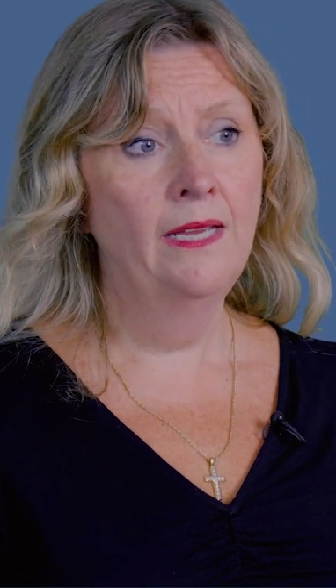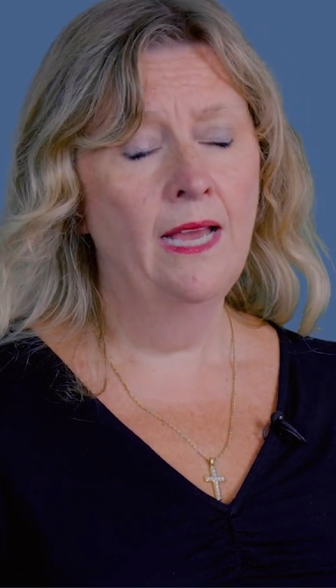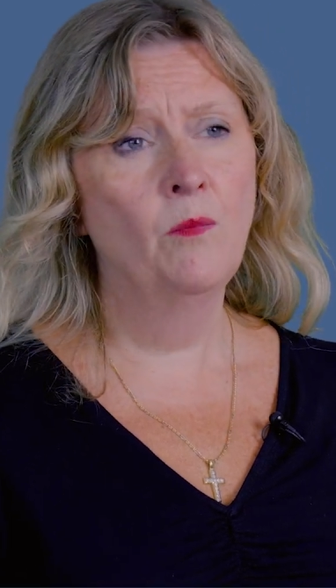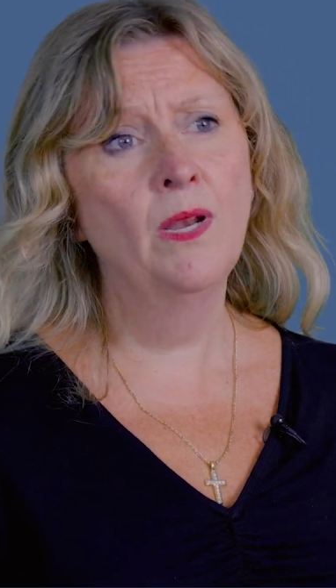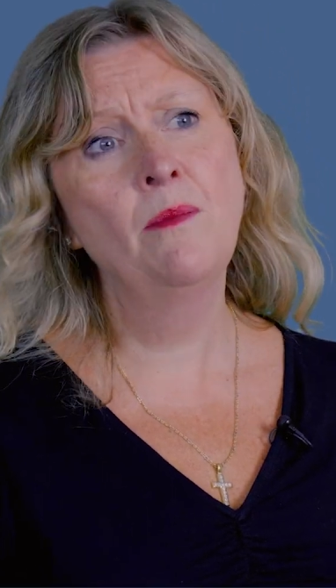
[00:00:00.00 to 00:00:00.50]

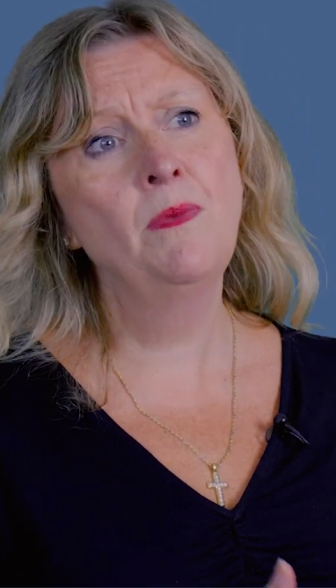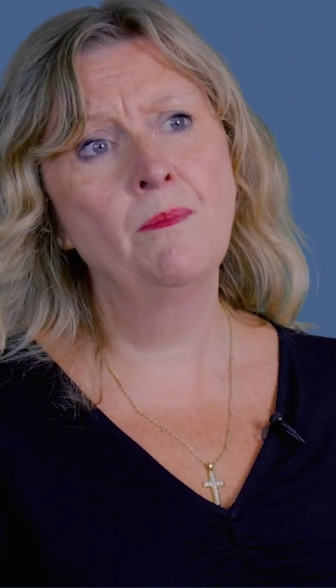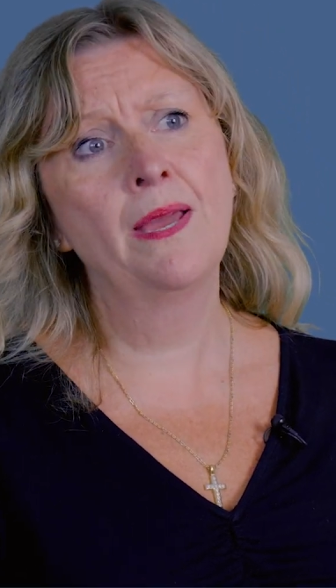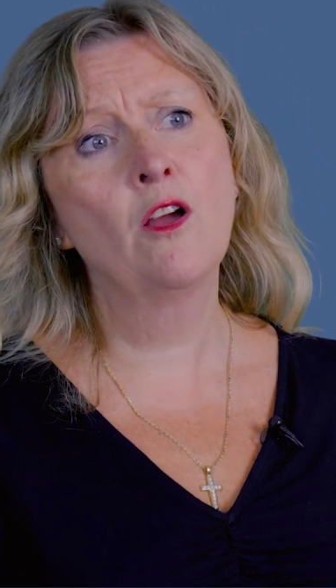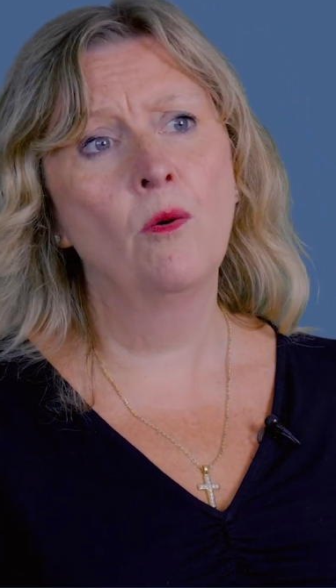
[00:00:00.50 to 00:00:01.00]
And when I mean
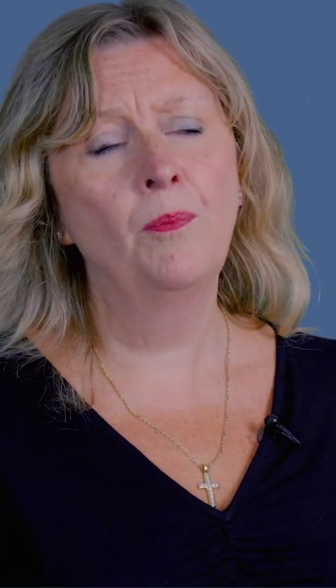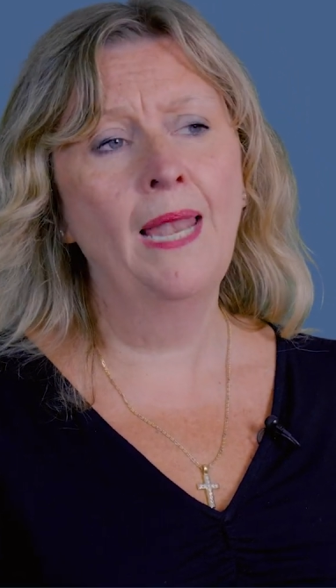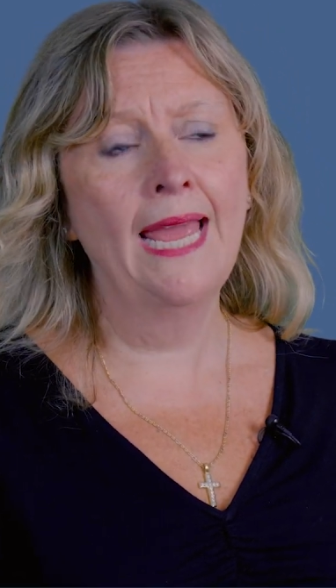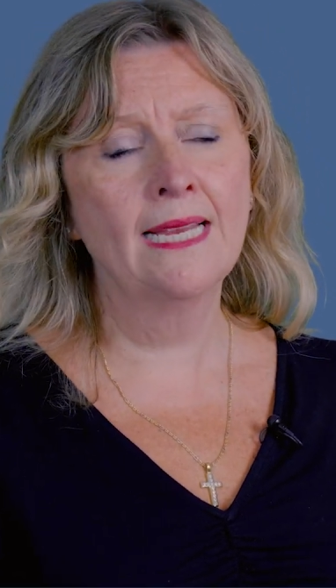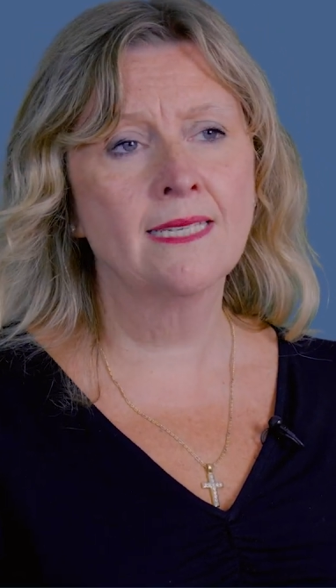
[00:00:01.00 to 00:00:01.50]
by
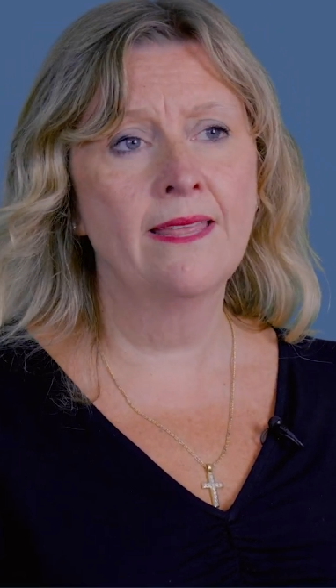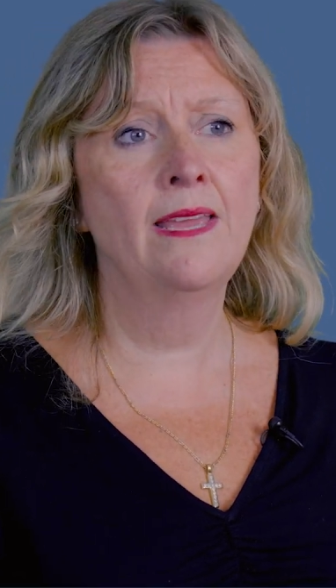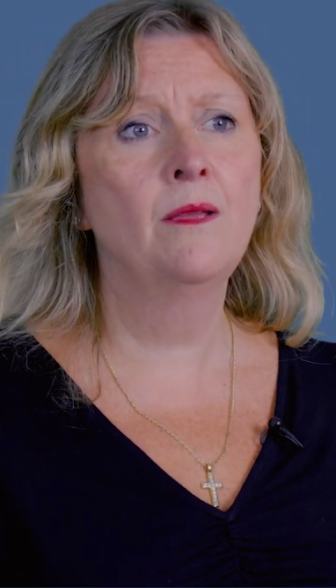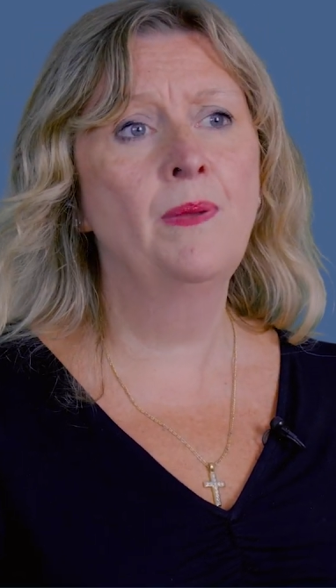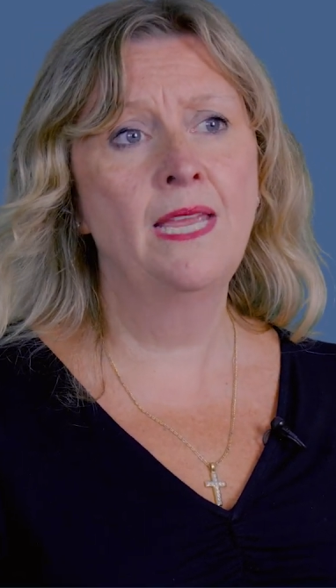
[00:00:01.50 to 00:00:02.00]
complex, I
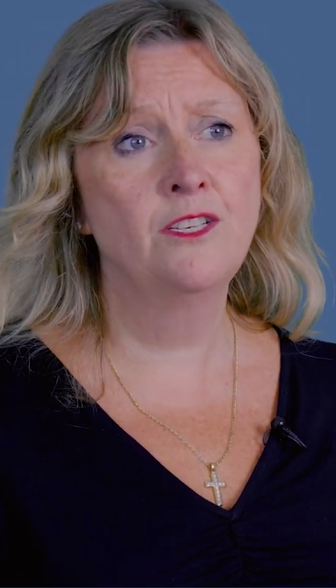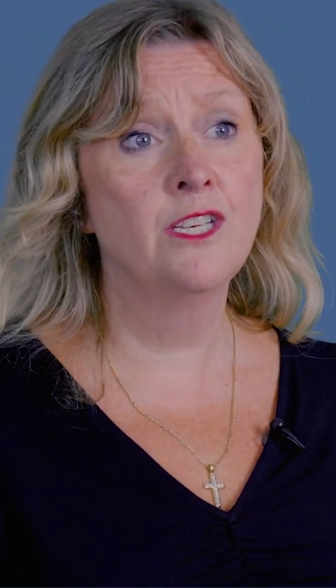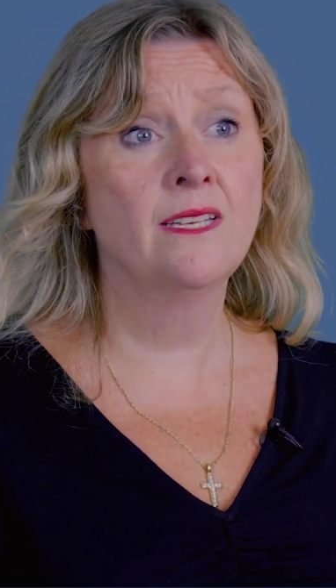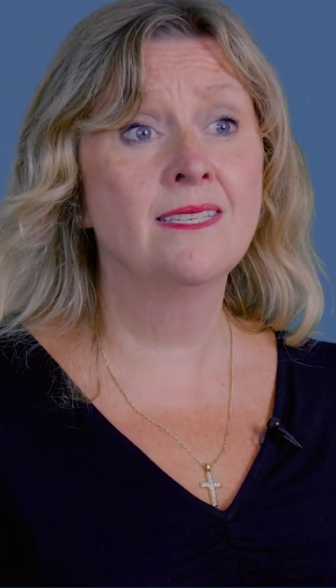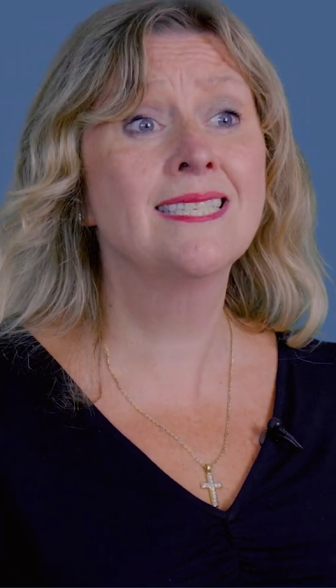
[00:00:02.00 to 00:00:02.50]
think
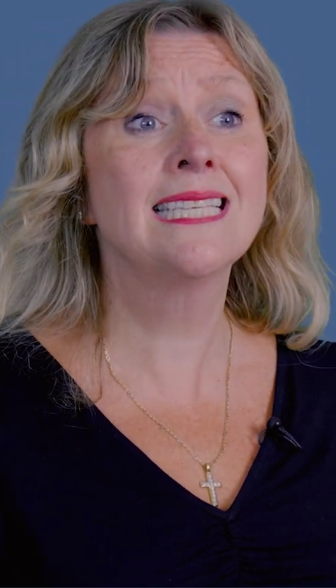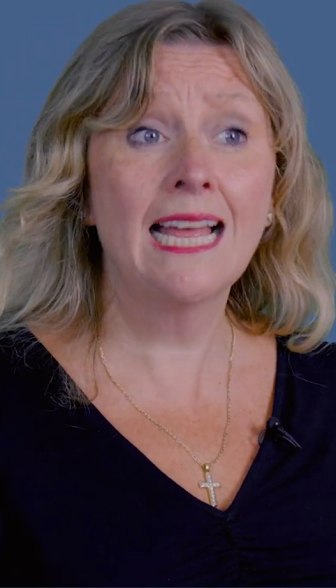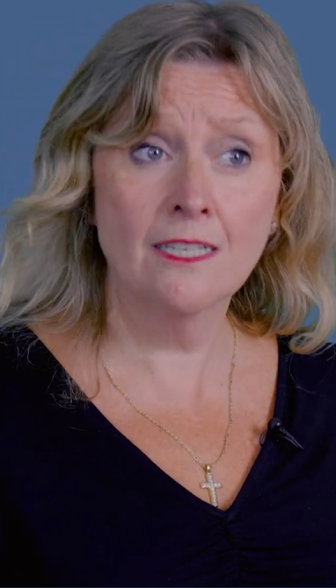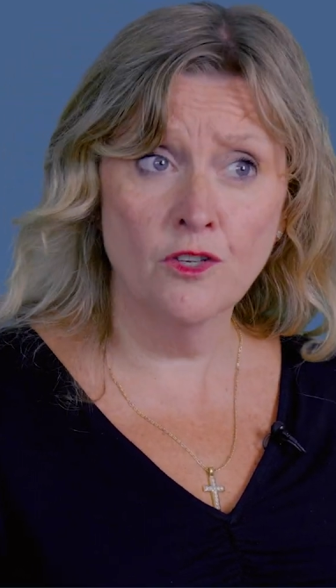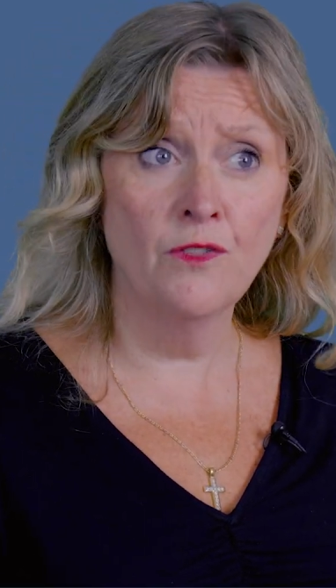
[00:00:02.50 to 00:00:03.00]
patients
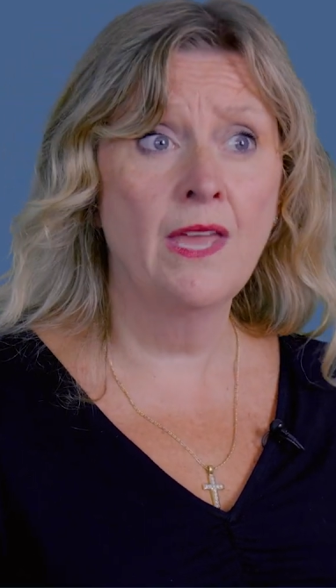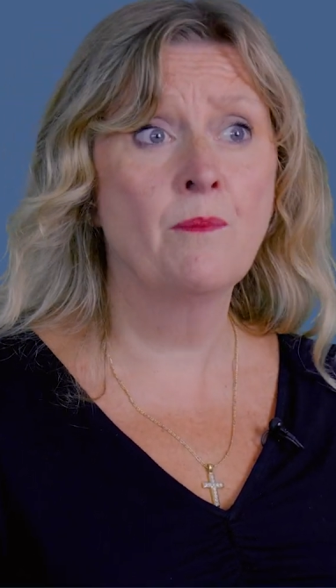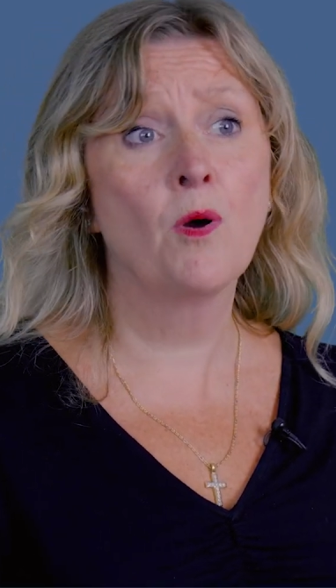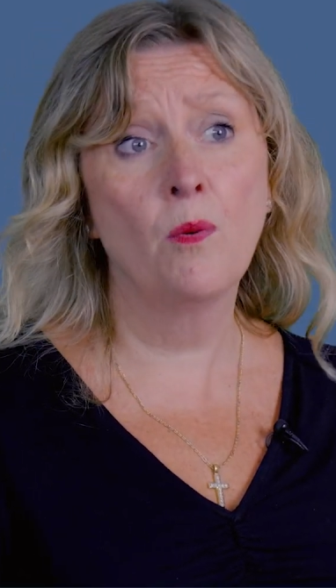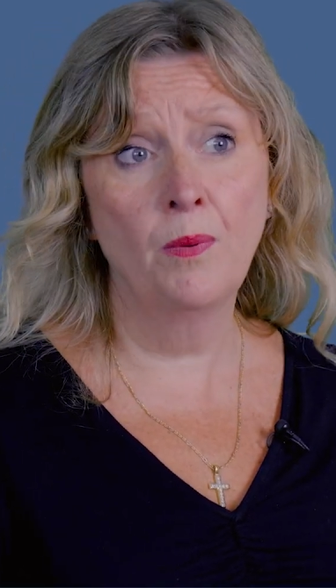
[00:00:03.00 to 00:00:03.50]
sat on their
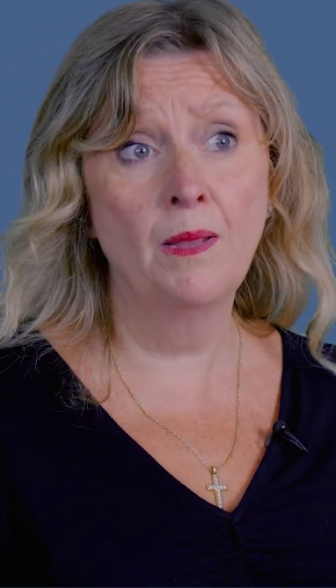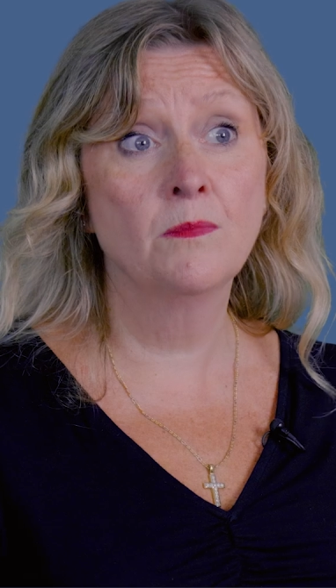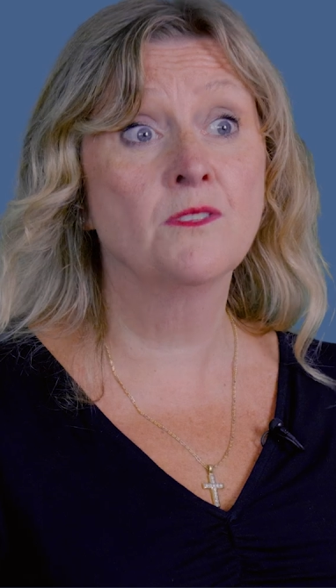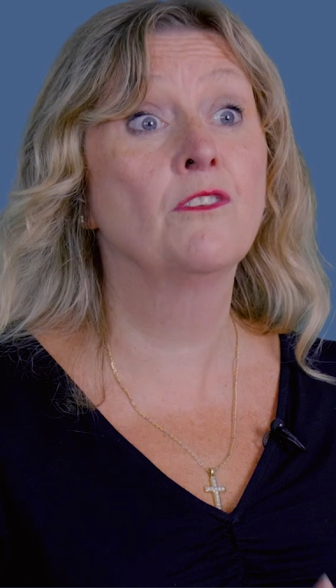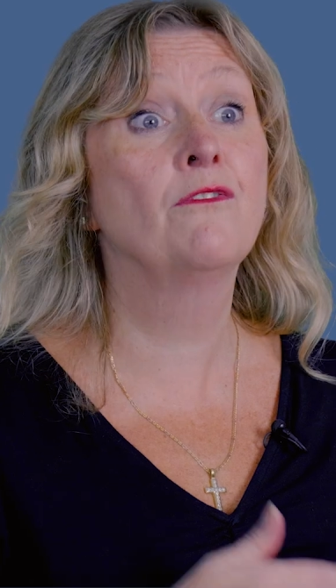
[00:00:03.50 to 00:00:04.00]

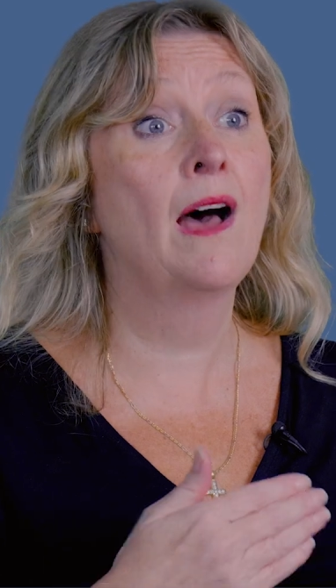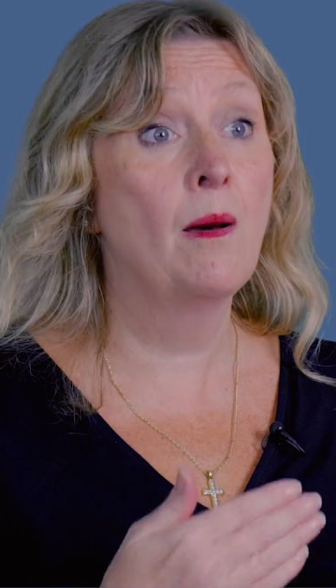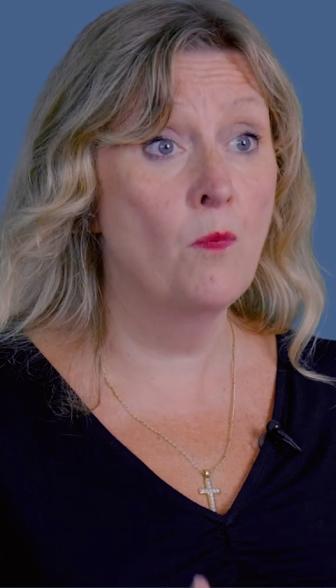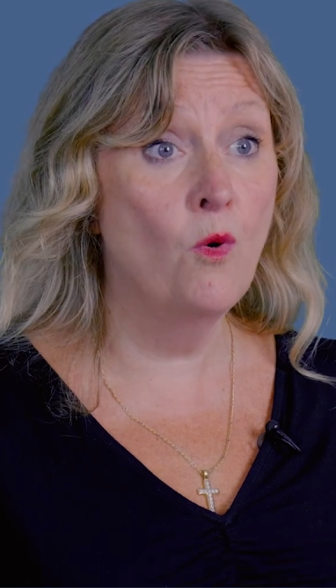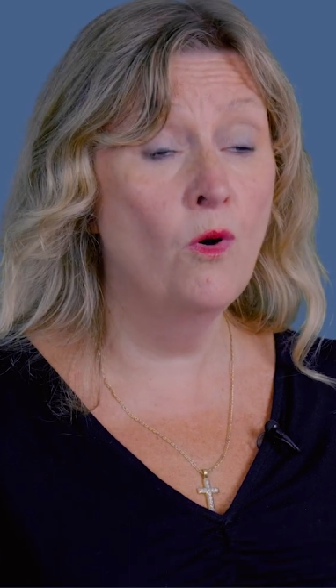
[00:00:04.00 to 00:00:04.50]
problems for far
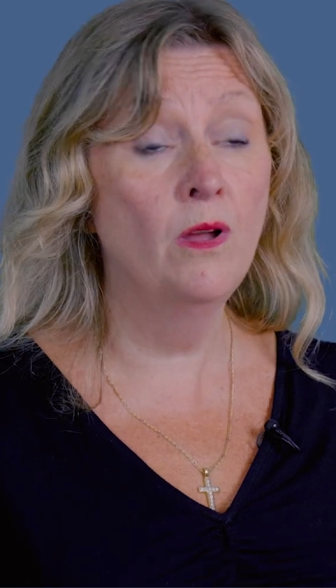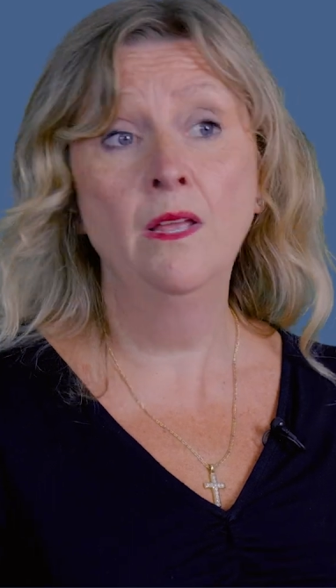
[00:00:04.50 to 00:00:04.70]
more.